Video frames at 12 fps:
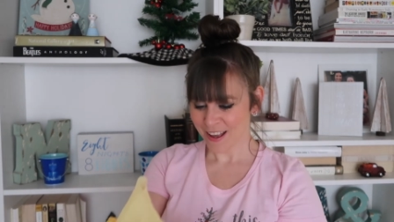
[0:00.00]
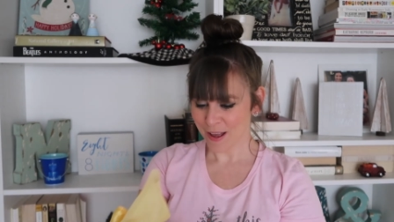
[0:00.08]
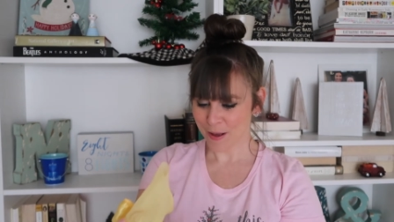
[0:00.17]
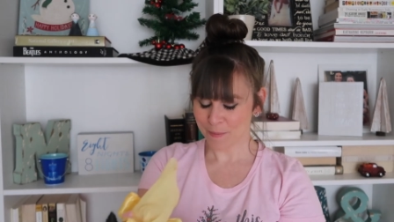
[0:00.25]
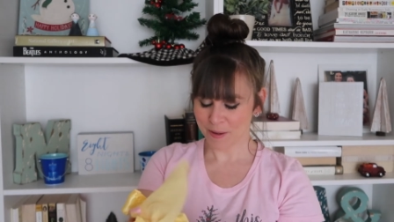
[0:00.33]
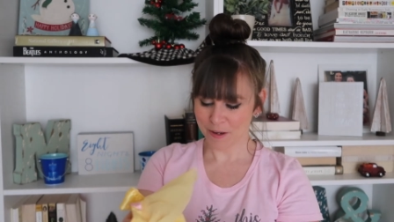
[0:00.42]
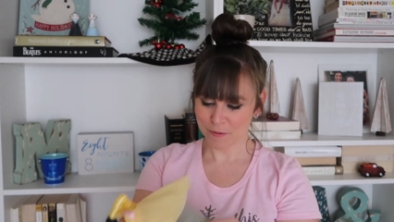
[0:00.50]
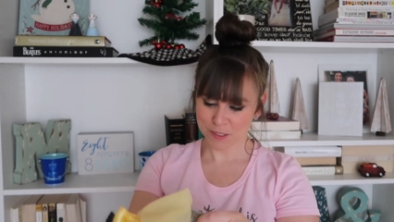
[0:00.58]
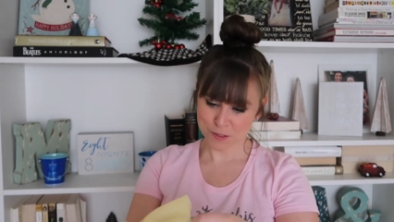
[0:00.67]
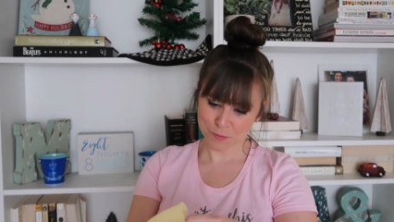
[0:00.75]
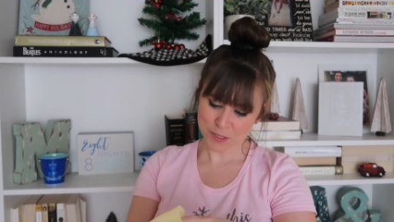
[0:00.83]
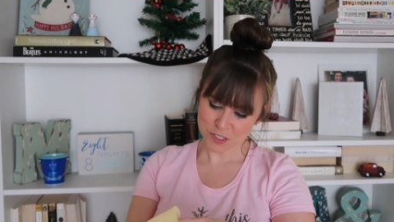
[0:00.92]
Um, it
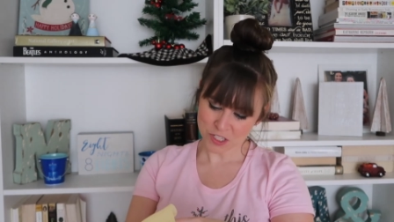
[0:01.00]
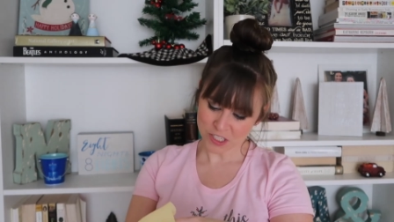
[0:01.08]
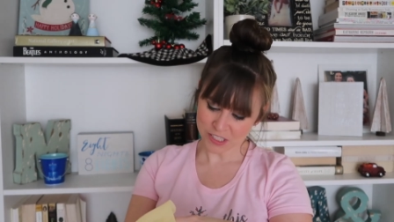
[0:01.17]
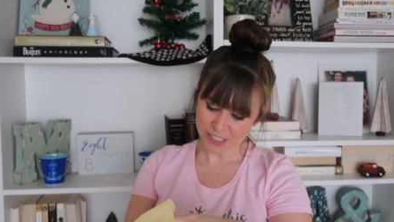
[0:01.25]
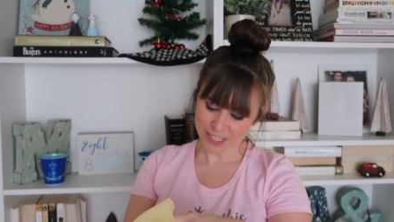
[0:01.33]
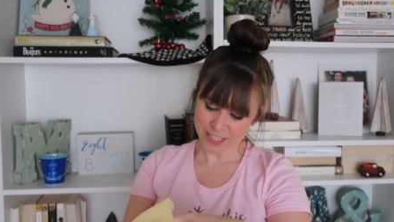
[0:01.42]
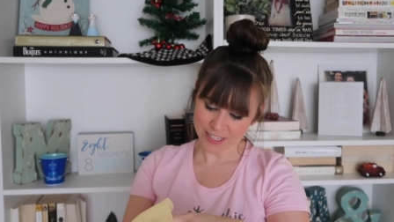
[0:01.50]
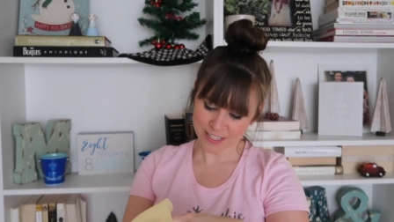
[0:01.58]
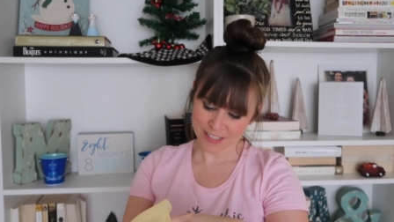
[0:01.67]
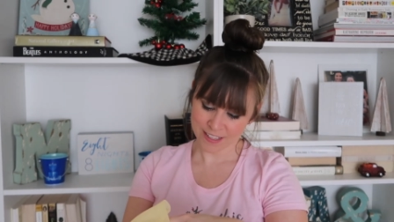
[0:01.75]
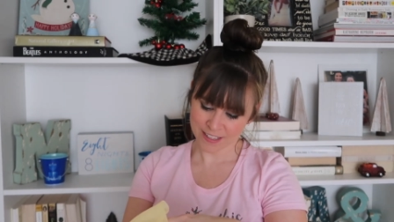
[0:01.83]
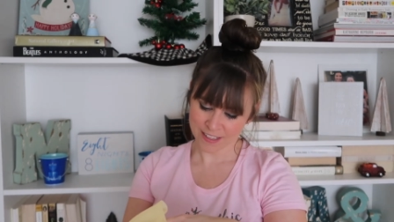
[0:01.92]
was originally
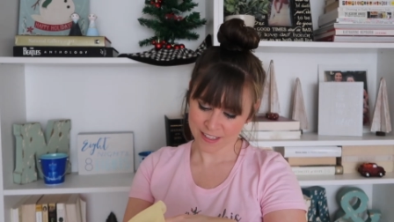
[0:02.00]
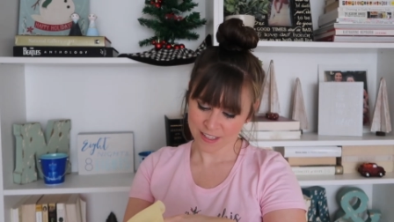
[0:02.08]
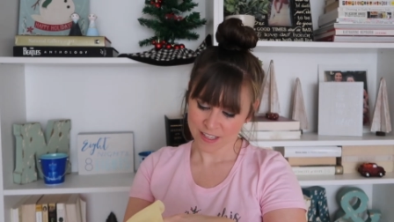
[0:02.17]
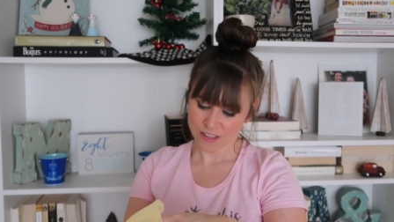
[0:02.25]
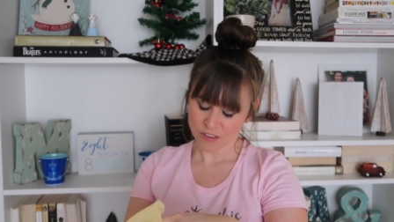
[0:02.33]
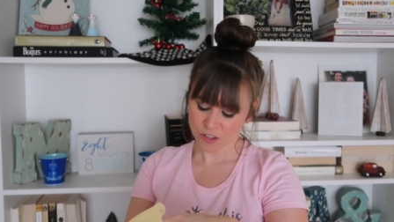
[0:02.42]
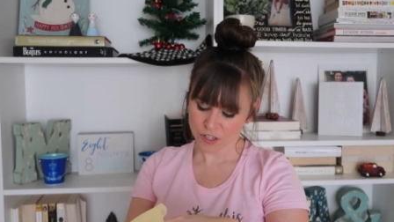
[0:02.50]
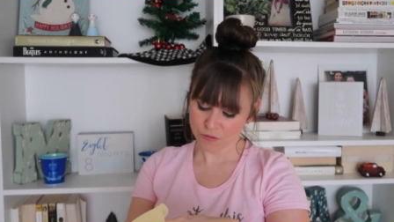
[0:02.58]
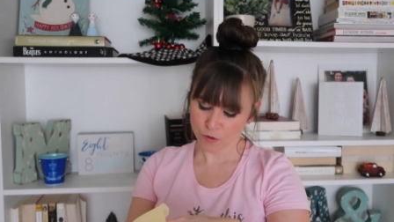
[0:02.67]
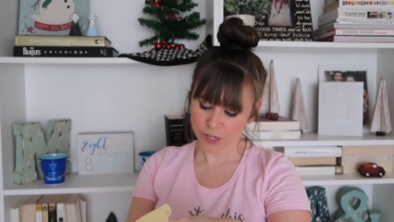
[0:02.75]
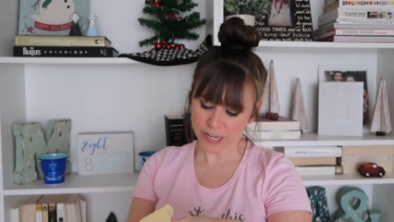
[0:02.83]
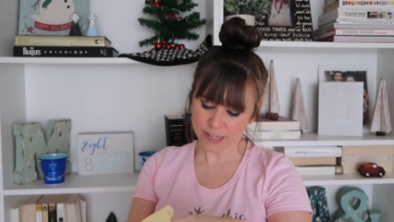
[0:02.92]

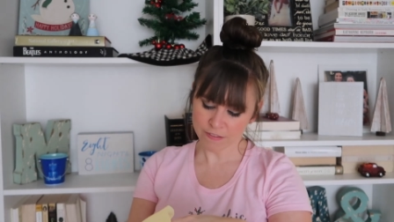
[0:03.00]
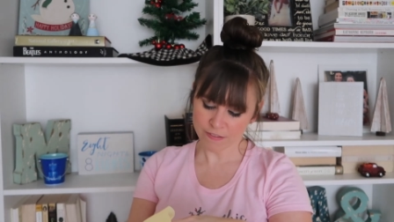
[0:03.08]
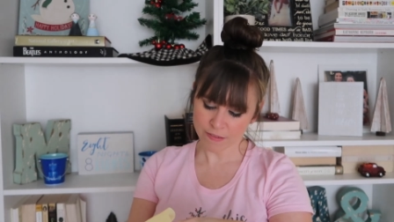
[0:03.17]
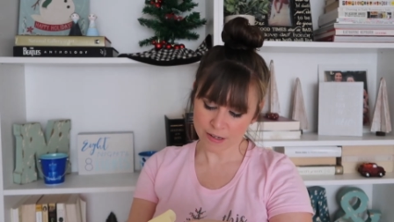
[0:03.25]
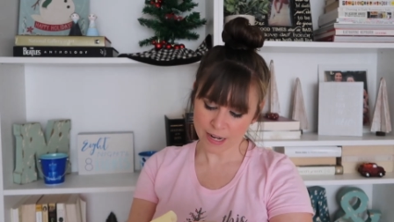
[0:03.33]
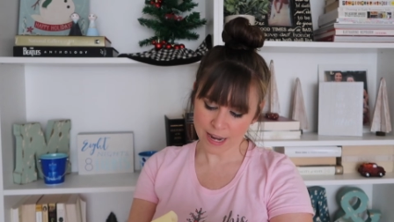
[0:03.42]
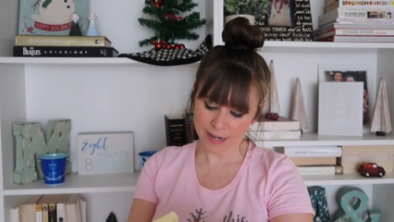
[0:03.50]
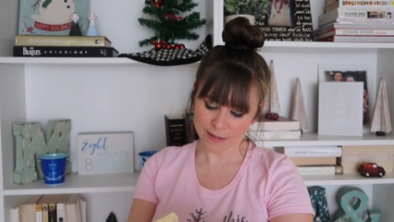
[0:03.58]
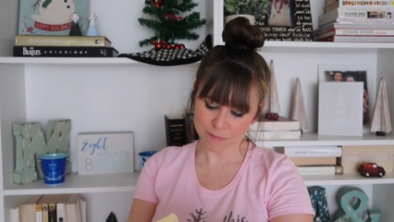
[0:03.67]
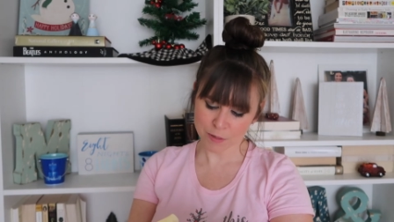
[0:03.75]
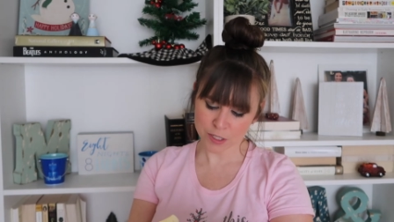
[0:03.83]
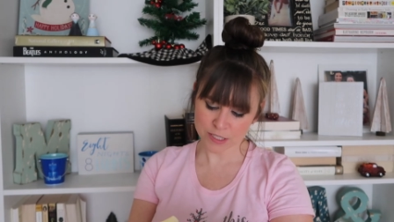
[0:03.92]

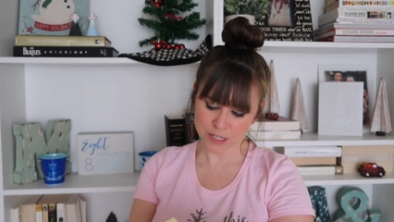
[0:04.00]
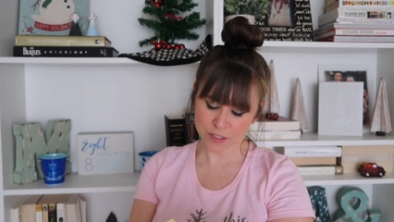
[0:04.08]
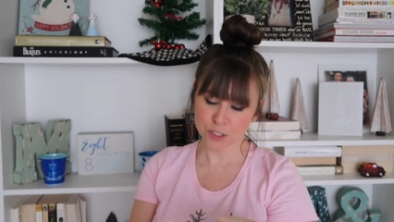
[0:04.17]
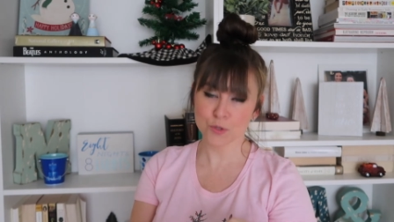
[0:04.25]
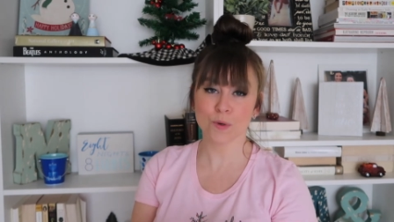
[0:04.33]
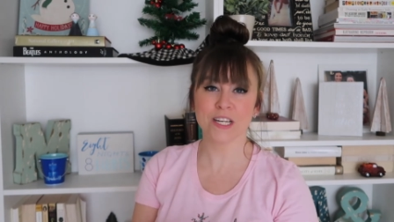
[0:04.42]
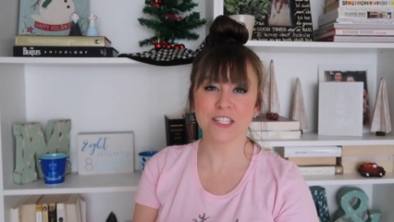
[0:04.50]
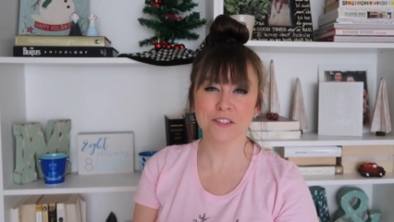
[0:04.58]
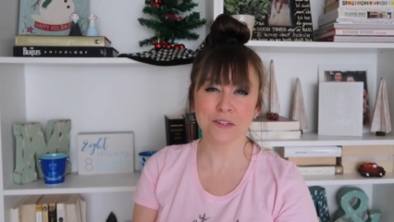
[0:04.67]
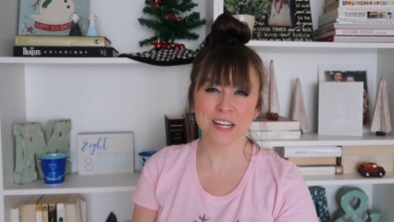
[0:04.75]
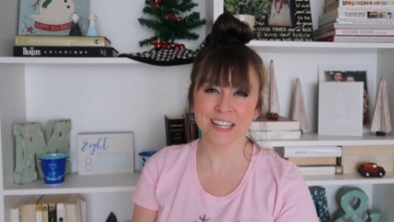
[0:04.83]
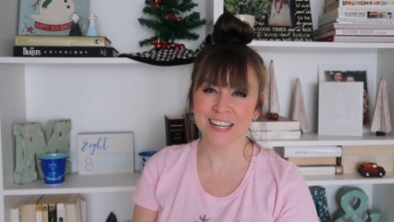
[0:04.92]
$34.99 marked down to
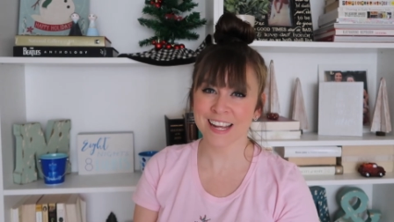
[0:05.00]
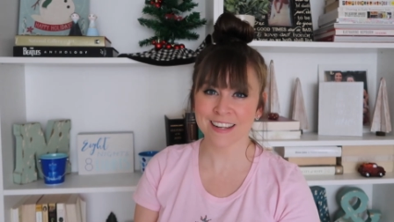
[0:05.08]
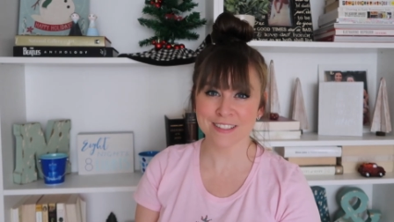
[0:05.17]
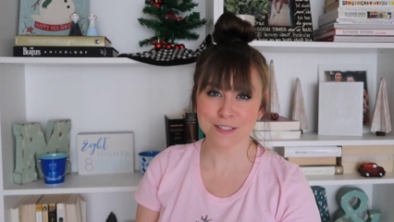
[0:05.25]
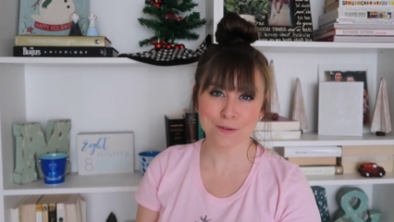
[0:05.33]
$22.99